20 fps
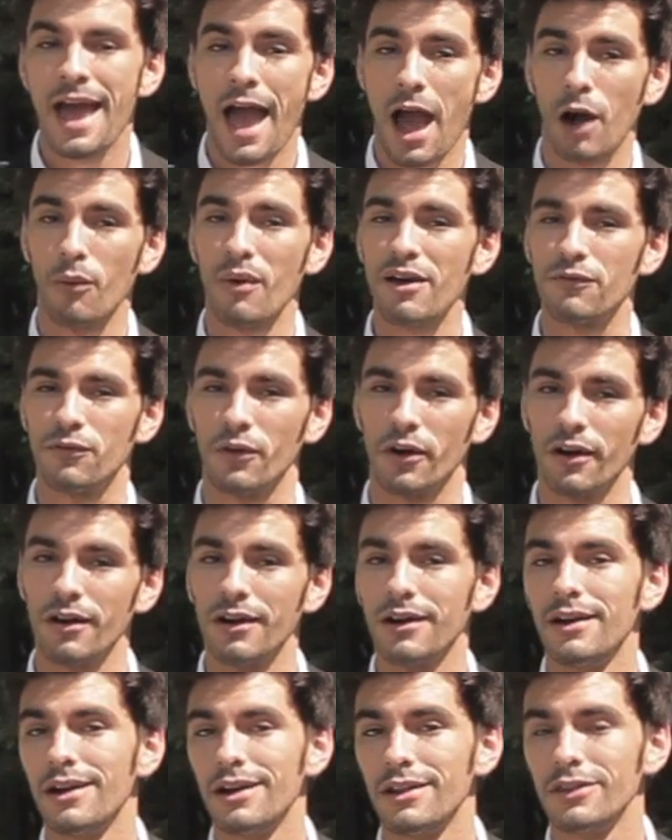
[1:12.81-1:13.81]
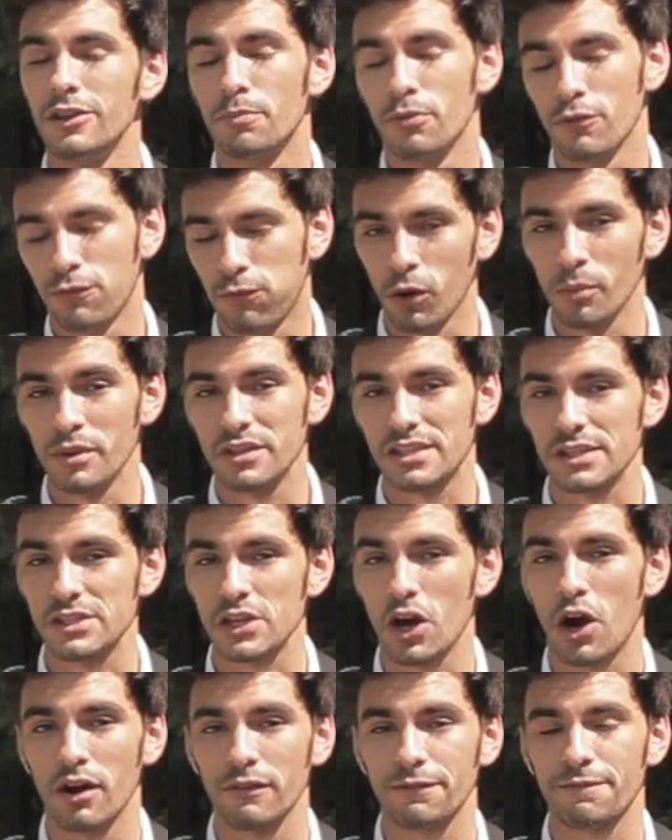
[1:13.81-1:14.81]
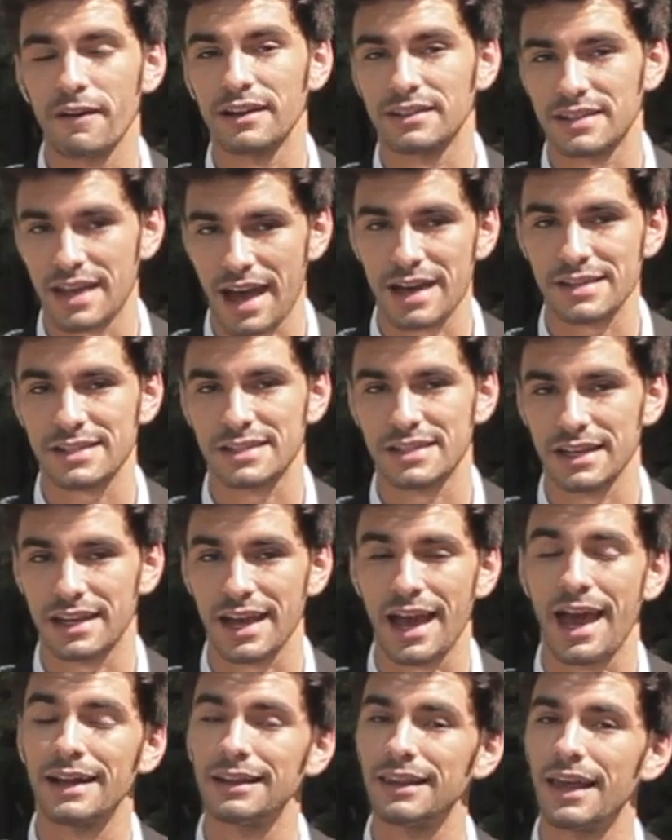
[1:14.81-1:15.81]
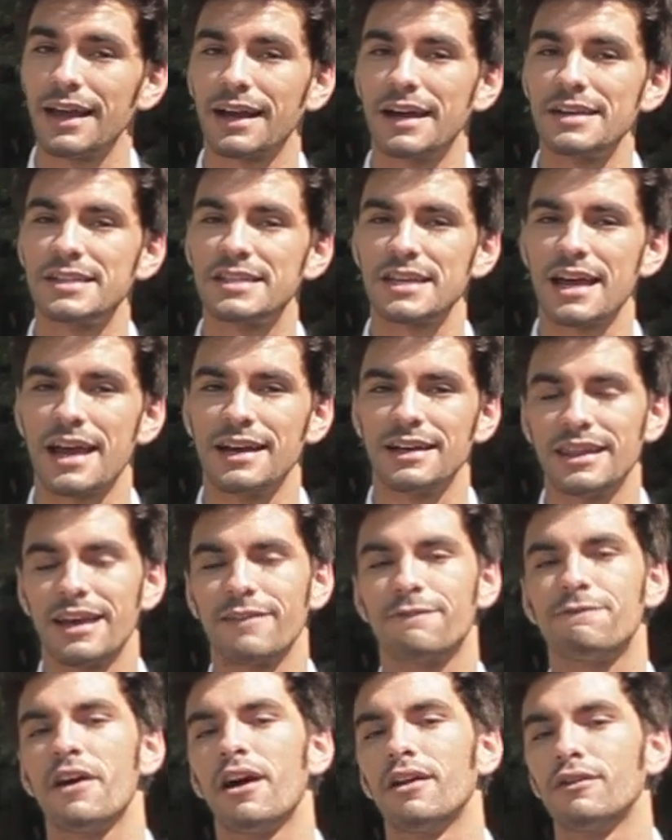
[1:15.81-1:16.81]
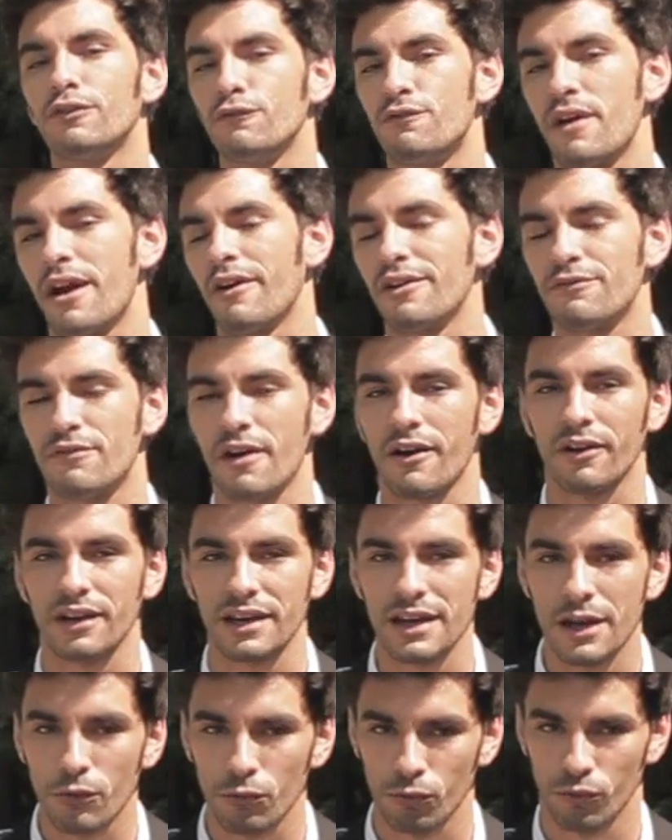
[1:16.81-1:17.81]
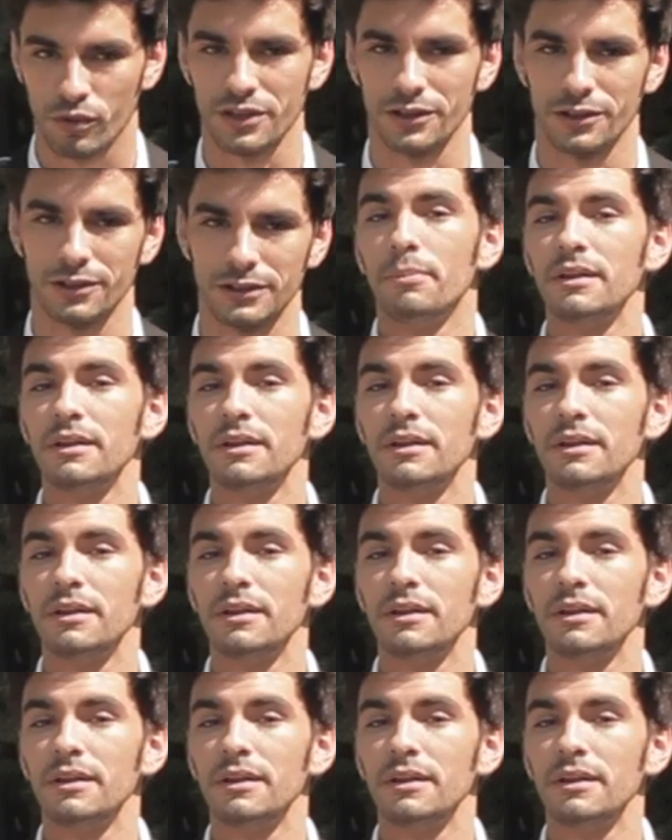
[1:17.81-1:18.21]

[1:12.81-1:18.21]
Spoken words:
However, the performances are fantastic, and like I said, they felt very, very real.